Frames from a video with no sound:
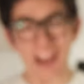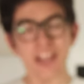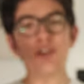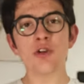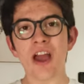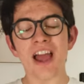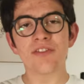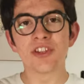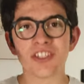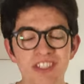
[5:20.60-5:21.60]
here you
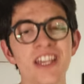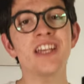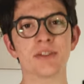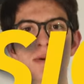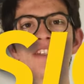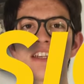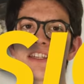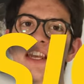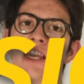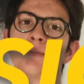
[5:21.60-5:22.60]
have the 6 basic
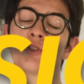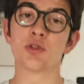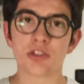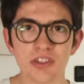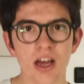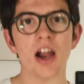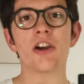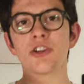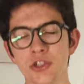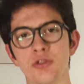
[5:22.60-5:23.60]
tips to
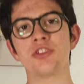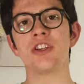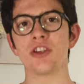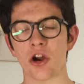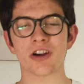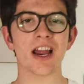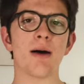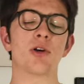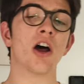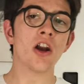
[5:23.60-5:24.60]
start using your
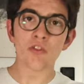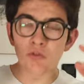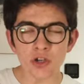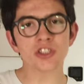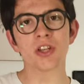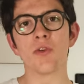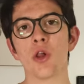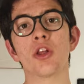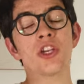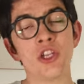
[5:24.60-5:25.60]
camera. First of
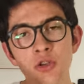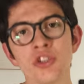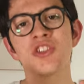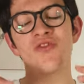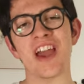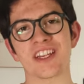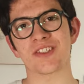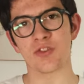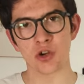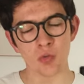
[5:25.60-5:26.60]
all, huge thanks
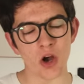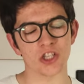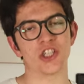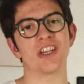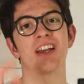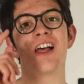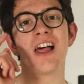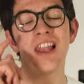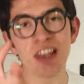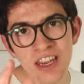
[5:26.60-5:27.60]
for watching.
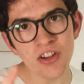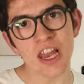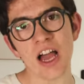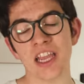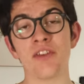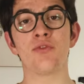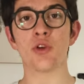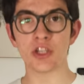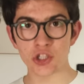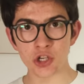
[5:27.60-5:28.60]
Leave a like if you
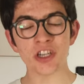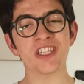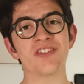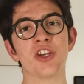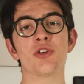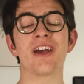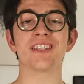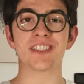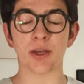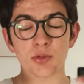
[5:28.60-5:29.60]
enjoyed this video and
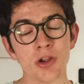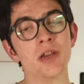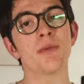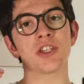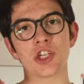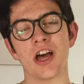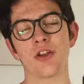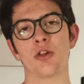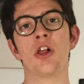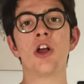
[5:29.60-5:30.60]
subscribe my
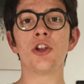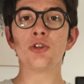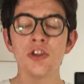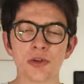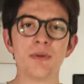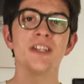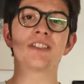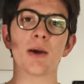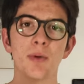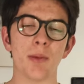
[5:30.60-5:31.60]
channel to not miss
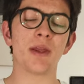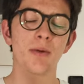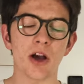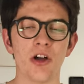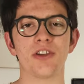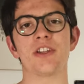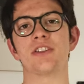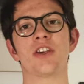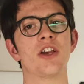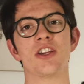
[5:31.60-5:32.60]
the upcoming content.
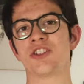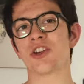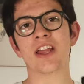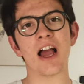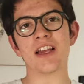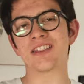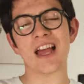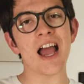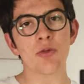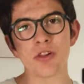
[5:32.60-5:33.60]
So guys,
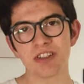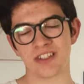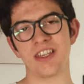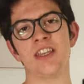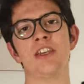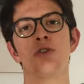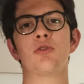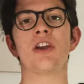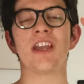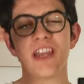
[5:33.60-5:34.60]
I will see
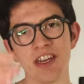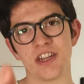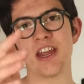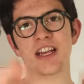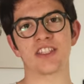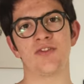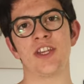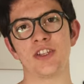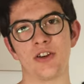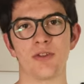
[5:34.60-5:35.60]
you in the next
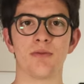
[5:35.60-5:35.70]
video.